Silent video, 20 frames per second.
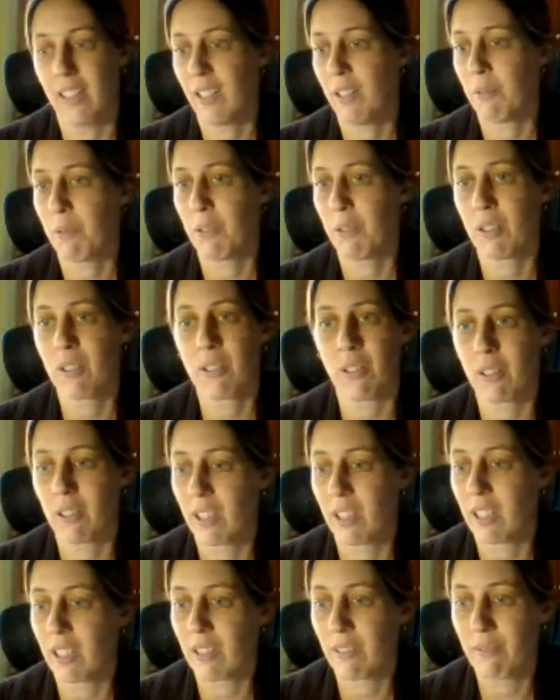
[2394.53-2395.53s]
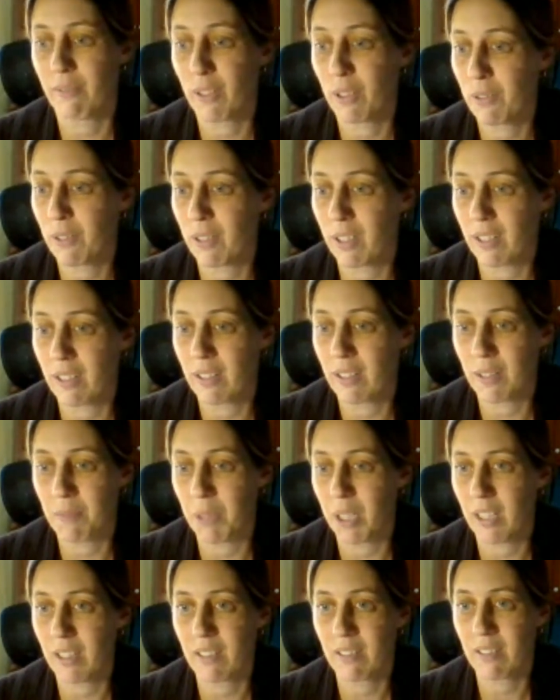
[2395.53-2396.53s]
it was totally confusing to
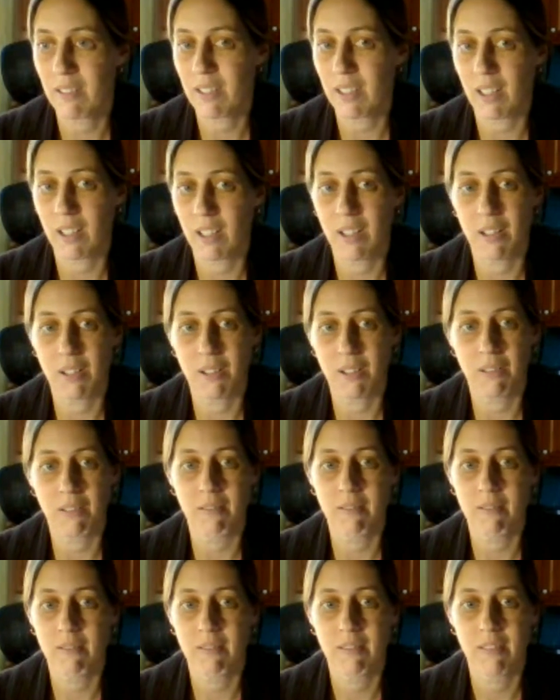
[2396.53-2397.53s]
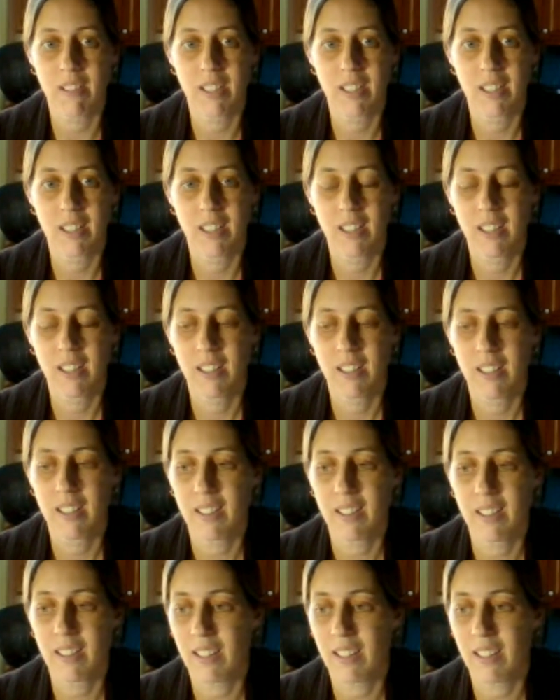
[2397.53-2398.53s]
me. So,
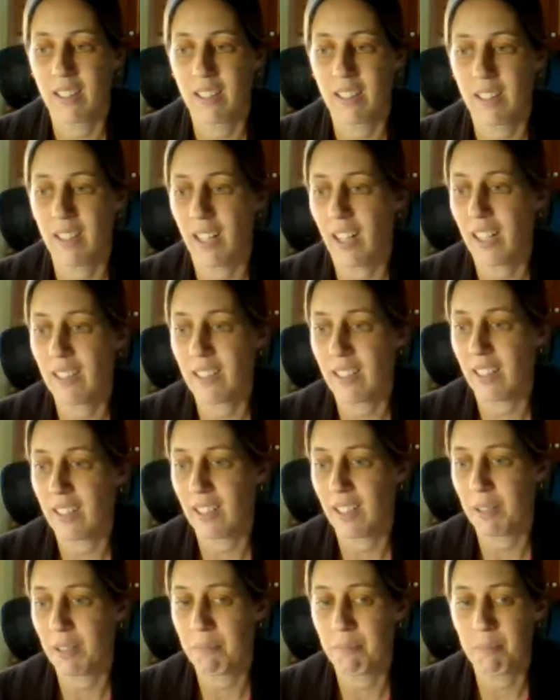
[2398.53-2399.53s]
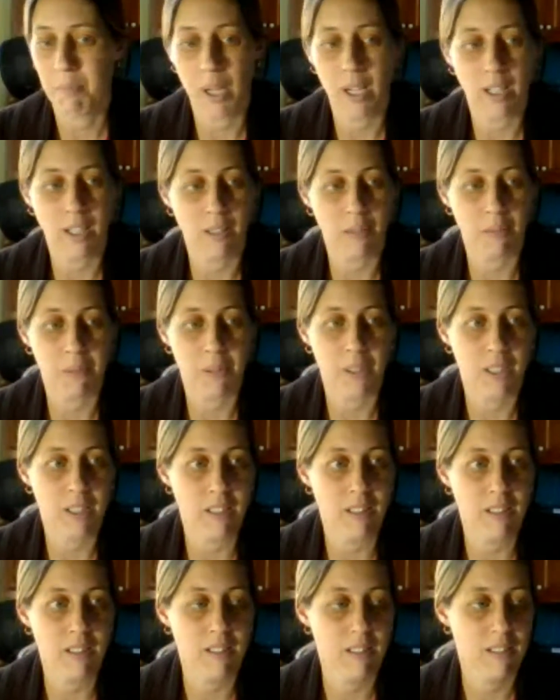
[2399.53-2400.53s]
yeah, I just ended up buying
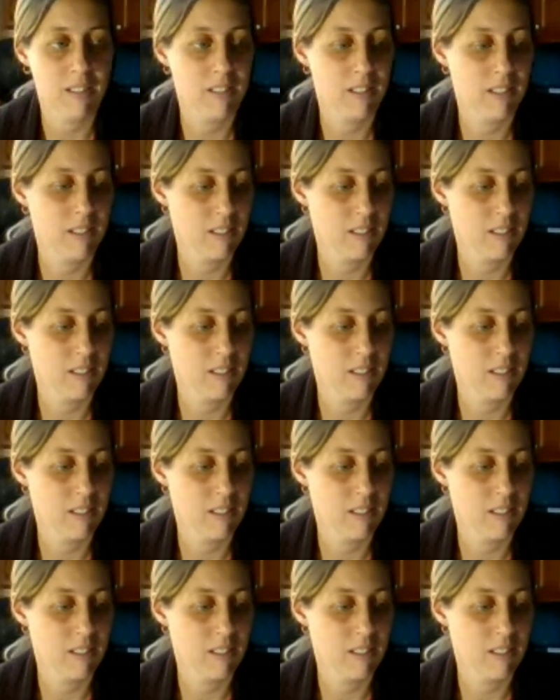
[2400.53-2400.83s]
one.